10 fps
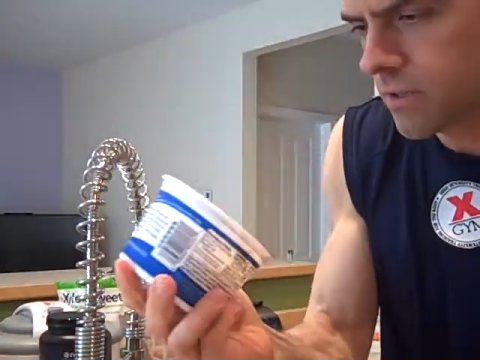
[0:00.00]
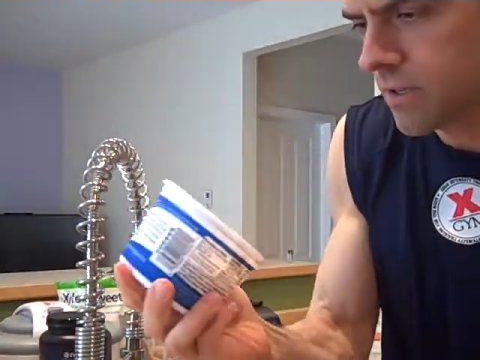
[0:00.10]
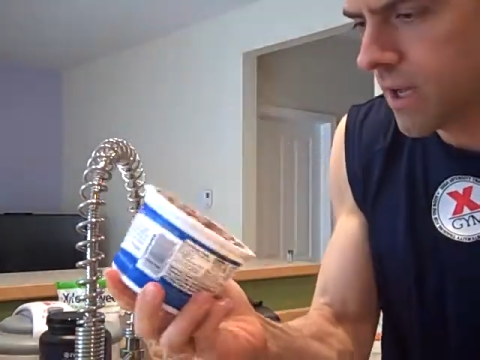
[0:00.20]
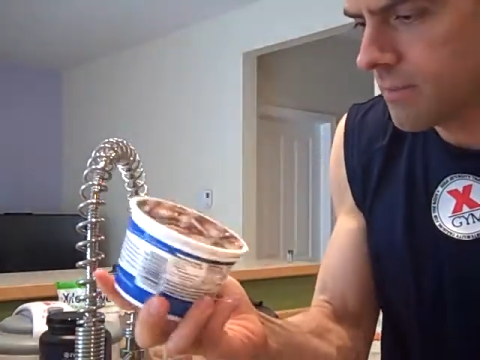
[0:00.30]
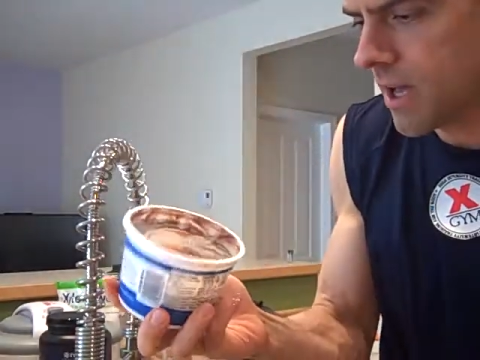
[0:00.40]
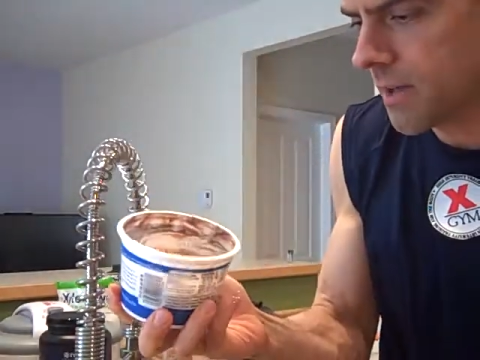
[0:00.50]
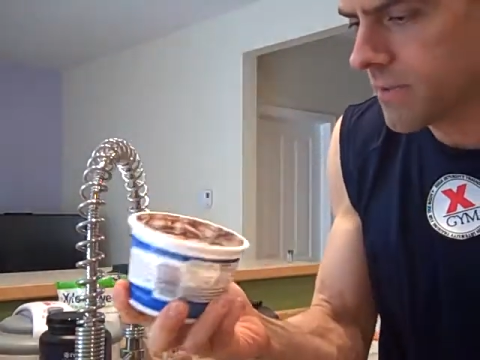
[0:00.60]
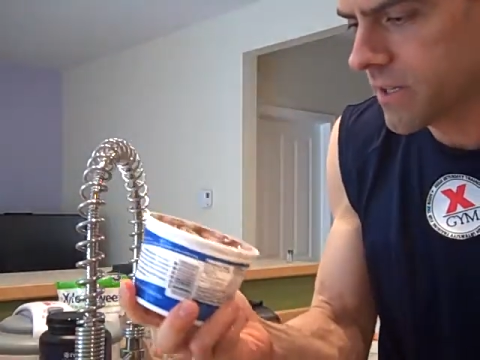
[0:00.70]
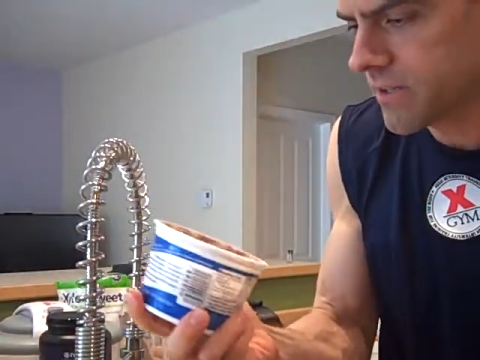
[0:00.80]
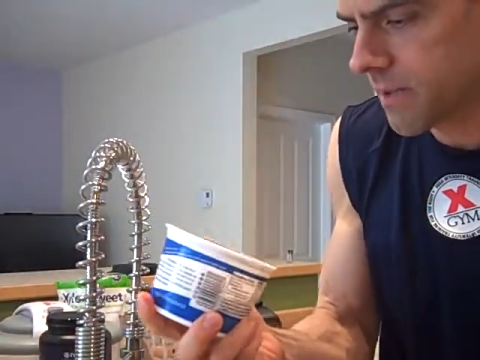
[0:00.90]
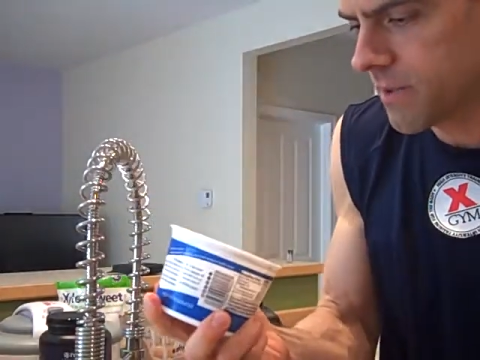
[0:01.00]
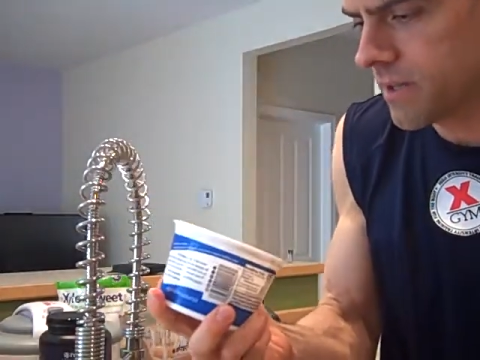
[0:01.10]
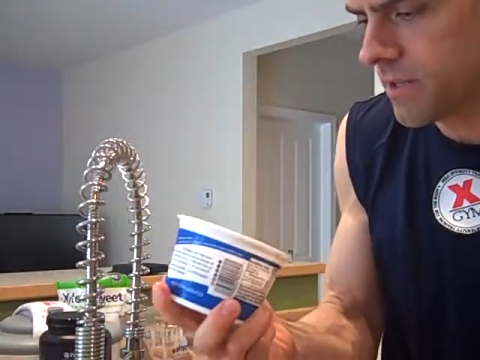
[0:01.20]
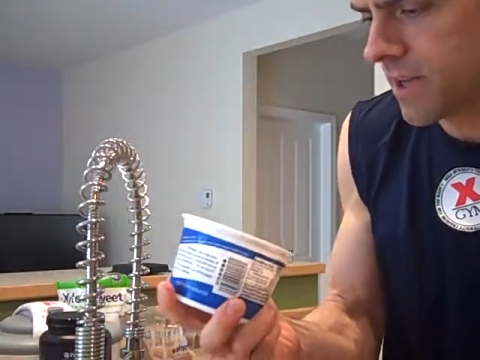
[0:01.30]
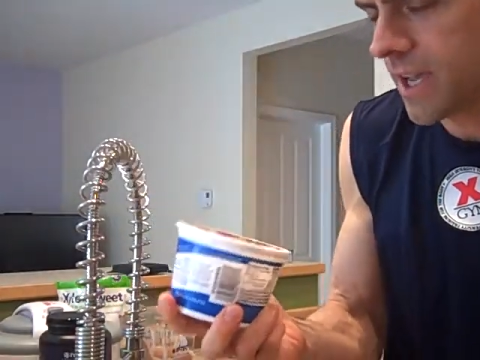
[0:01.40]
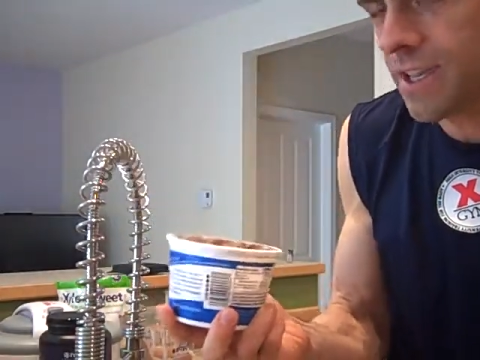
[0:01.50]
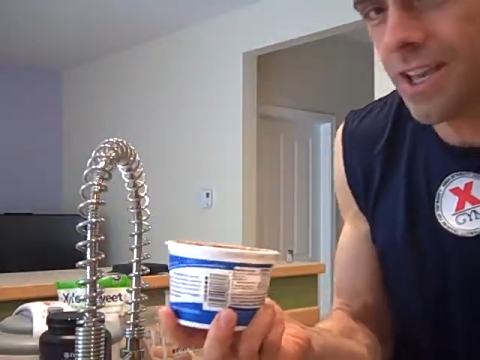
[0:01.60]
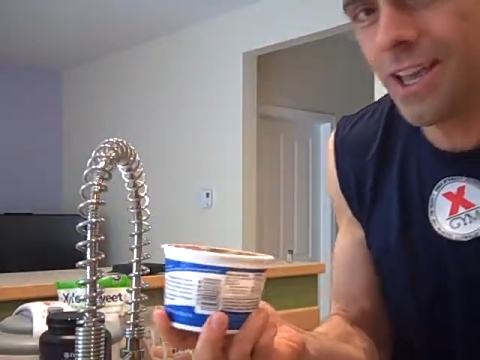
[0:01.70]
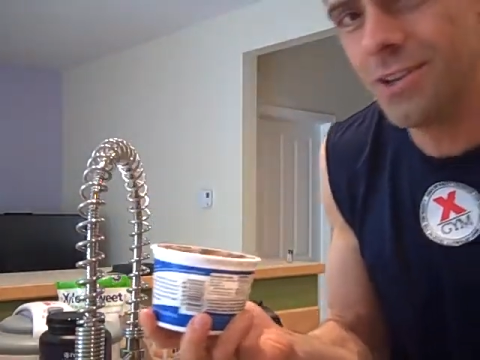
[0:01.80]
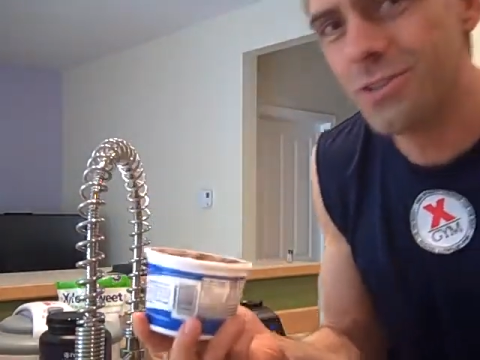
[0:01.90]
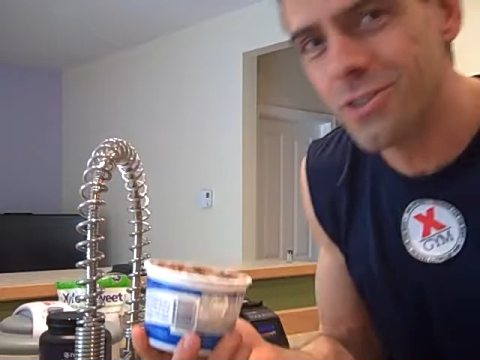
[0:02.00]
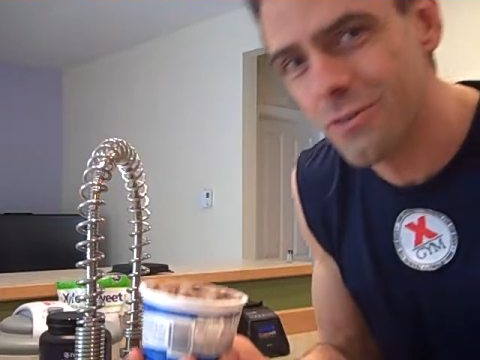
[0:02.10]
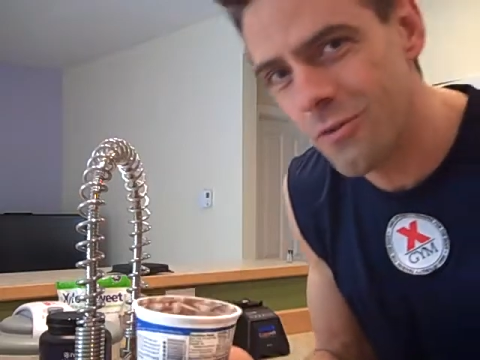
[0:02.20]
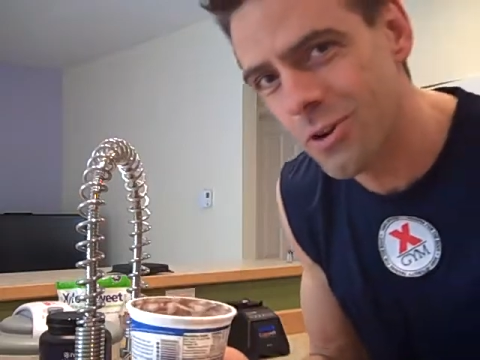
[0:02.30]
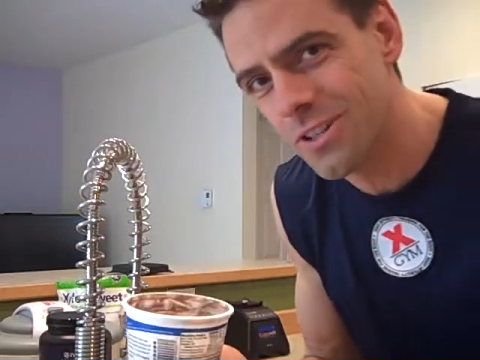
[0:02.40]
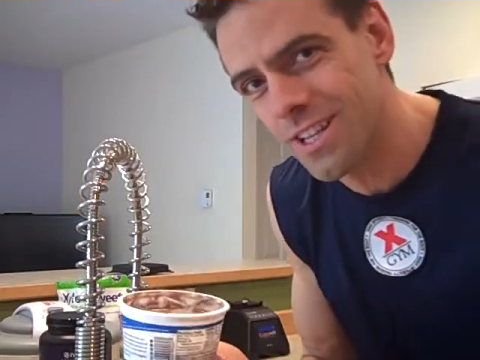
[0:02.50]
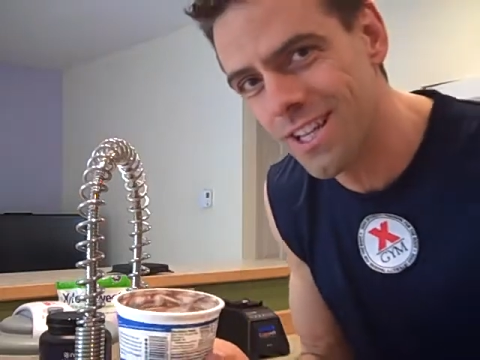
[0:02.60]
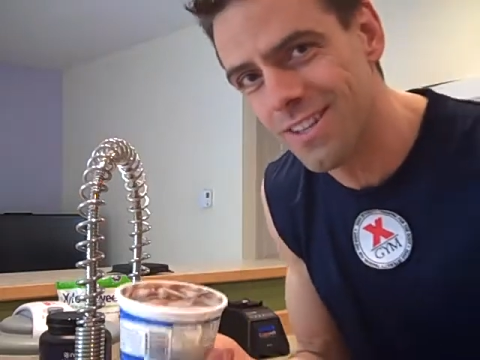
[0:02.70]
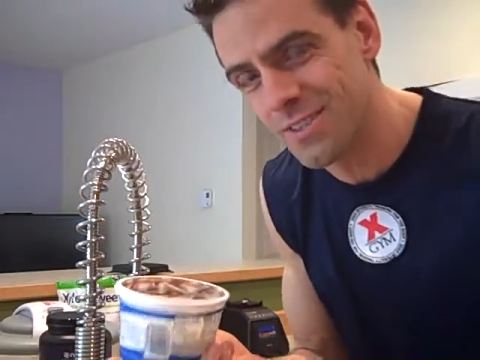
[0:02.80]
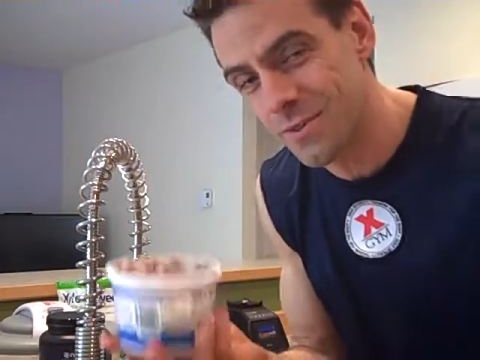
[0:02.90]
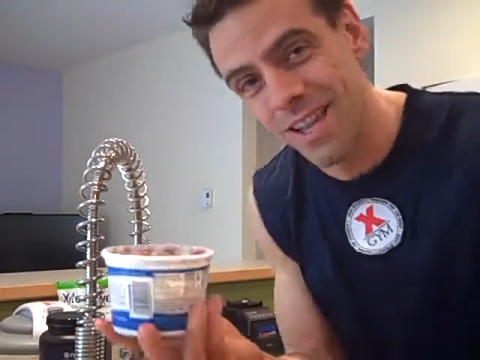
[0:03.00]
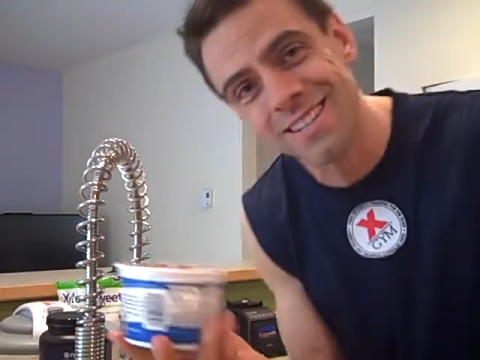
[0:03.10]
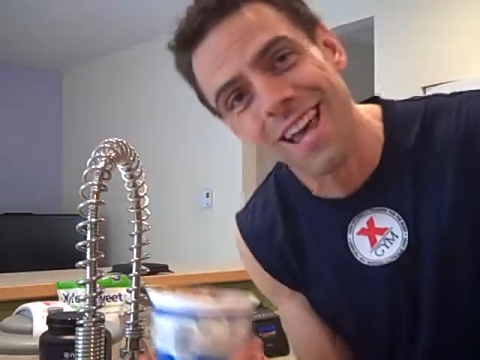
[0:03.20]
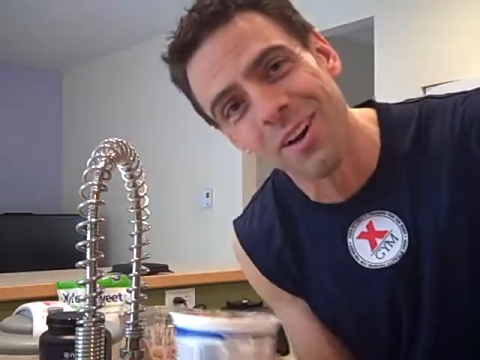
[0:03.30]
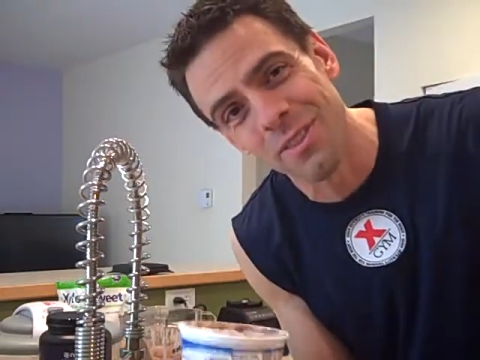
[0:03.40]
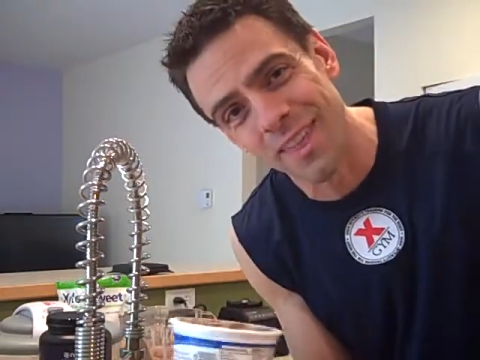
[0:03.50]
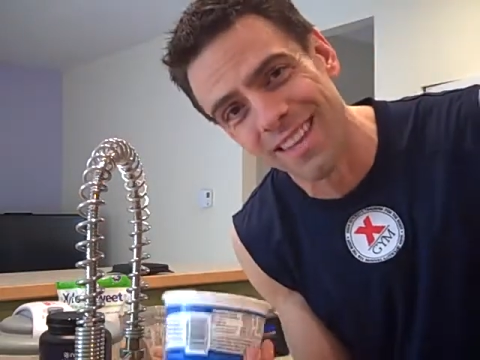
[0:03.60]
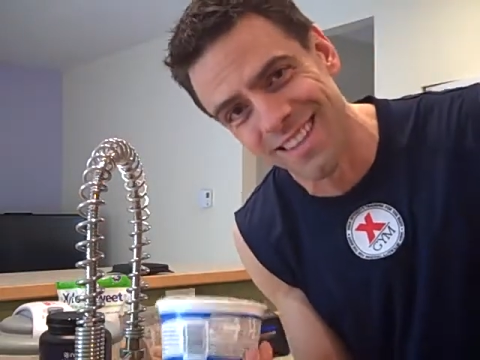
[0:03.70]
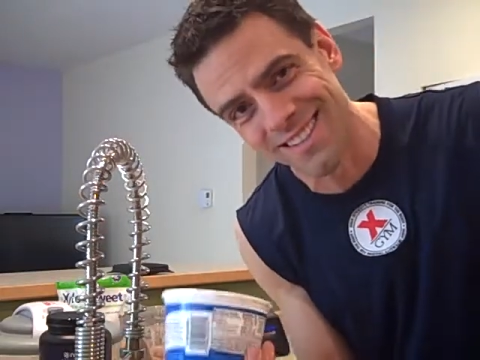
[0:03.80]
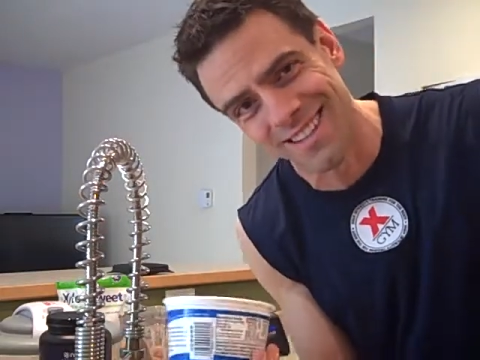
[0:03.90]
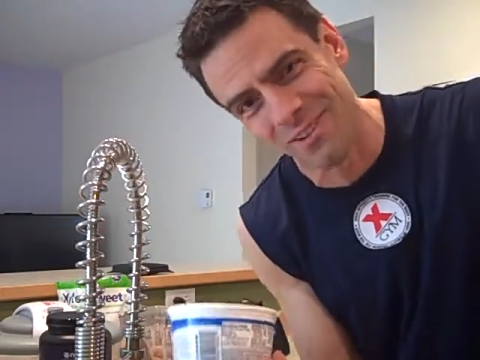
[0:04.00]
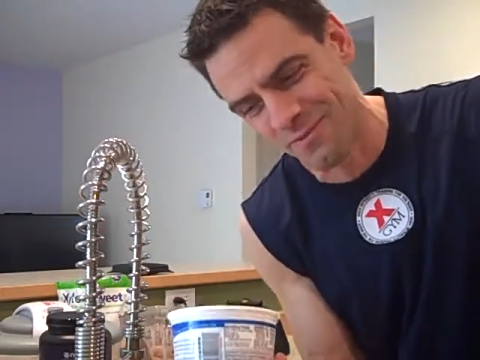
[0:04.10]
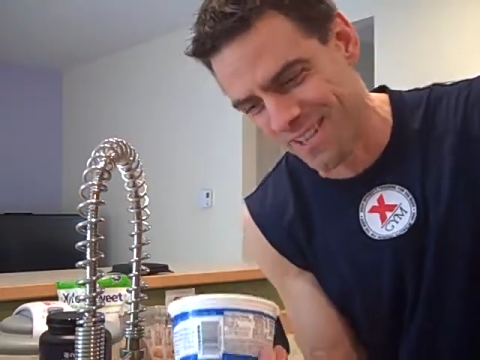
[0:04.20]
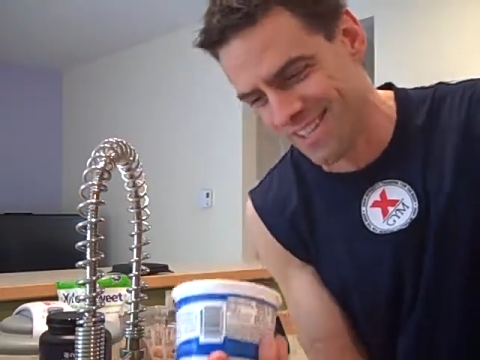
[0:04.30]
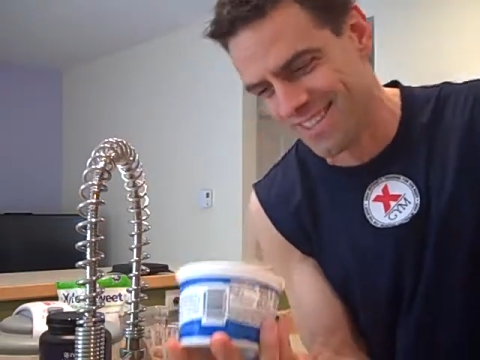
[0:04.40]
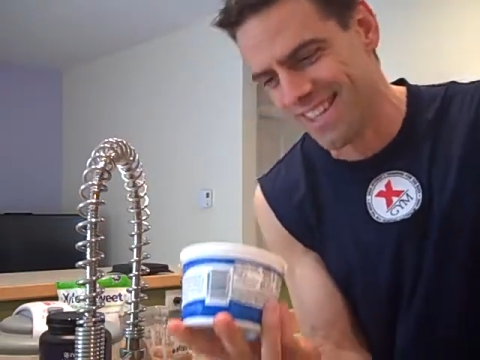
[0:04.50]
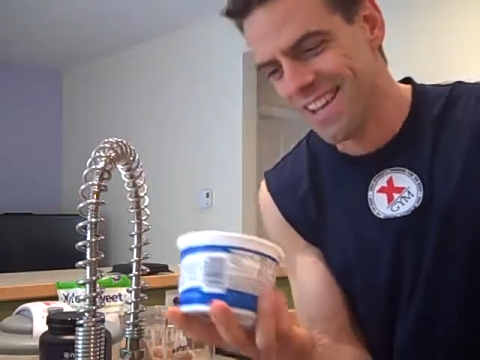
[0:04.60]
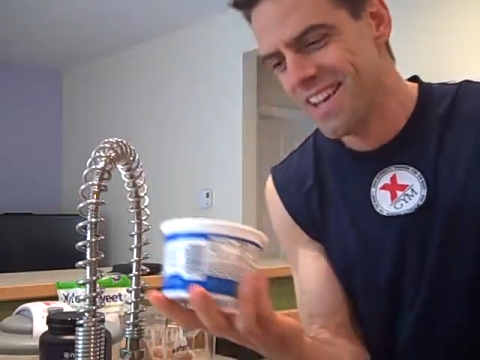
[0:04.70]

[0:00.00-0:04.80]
gummed up because I used a fork to eat this one. That's how thick this stuff is.